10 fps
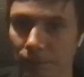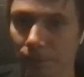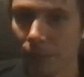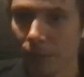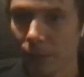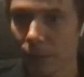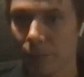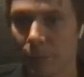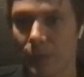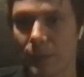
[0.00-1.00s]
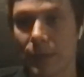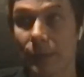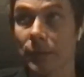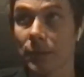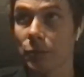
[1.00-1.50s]
Right. It means
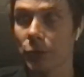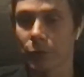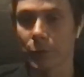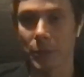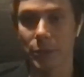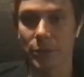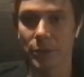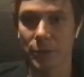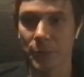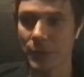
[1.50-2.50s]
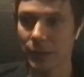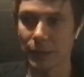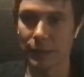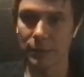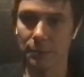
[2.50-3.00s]
that transformation is something
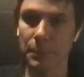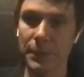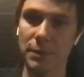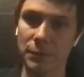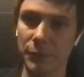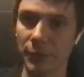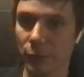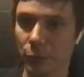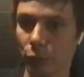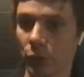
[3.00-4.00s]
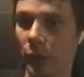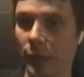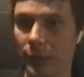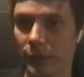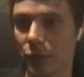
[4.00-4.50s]
that is specific to your
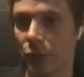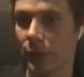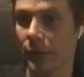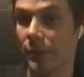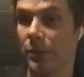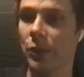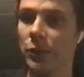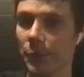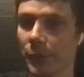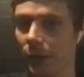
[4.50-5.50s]
organization. It is not something